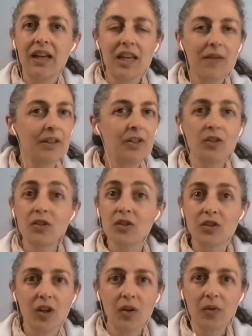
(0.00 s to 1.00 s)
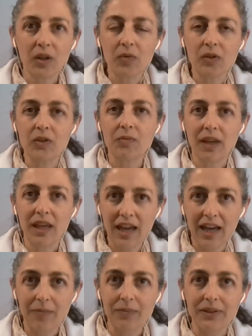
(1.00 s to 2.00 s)
even not knowing what may
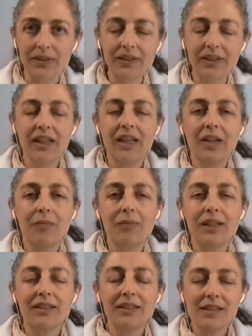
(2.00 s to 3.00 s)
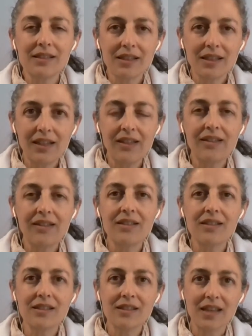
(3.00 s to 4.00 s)
happen, but this inner
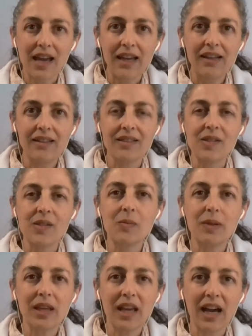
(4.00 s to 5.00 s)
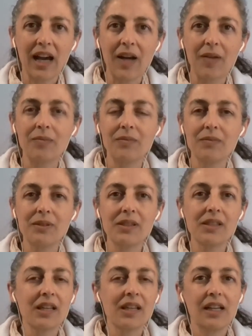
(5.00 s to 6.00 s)
silence
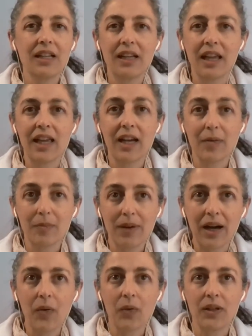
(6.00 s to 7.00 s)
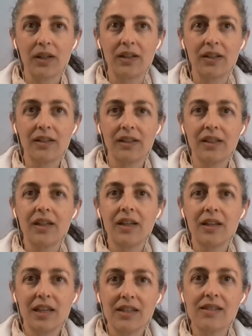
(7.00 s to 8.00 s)
becomes like a power.
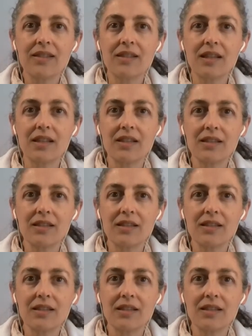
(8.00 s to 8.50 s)
It's